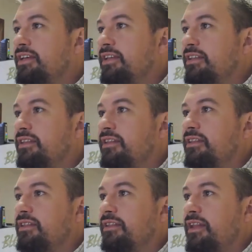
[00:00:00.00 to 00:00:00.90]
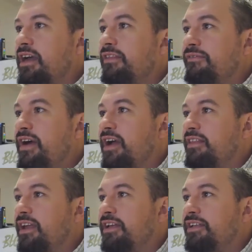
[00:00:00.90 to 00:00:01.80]
the, like the
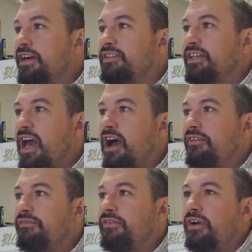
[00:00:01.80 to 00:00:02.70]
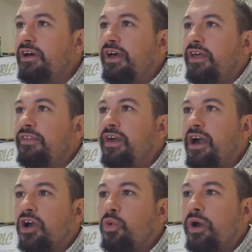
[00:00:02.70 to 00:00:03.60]
fact that it does have the
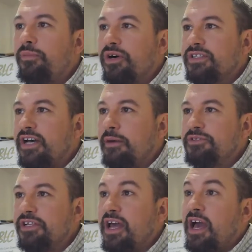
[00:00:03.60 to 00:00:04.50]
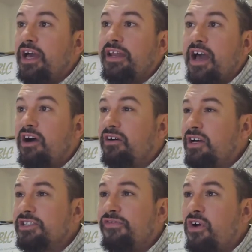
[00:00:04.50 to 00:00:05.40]
uh, QuickBooks option. Now,
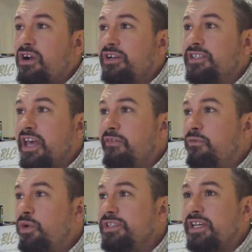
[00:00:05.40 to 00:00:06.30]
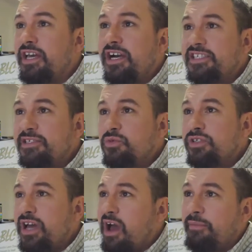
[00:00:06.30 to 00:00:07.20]
as far as invoicing
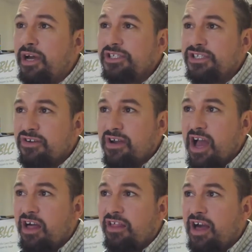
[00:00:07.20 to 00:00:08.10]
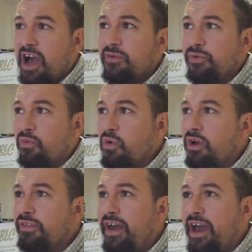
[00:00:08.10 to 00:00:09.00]
customers, I'm not sure how I would
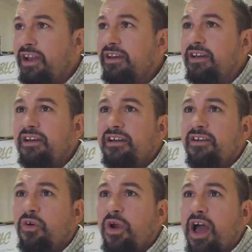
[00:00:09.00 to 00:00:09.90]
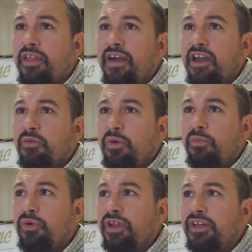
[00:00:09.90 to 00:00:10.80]
work that or how that could
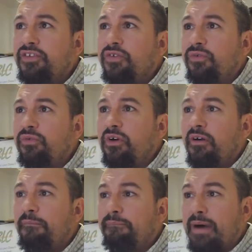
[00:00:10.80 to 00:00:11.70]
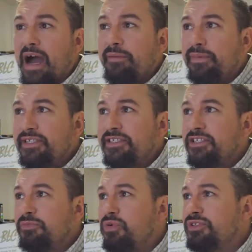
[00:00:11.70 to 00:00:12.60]
be put into my
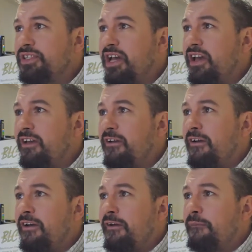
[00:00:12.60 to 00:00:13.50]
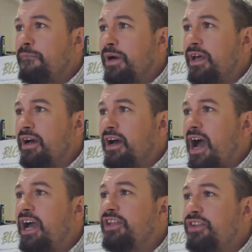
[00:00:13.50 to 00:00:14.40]
business per se. But uh,
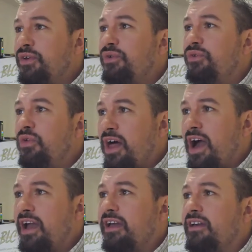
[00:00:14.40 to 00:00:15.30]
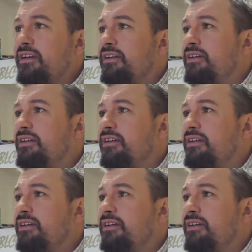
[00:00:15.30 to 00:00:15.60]
I do like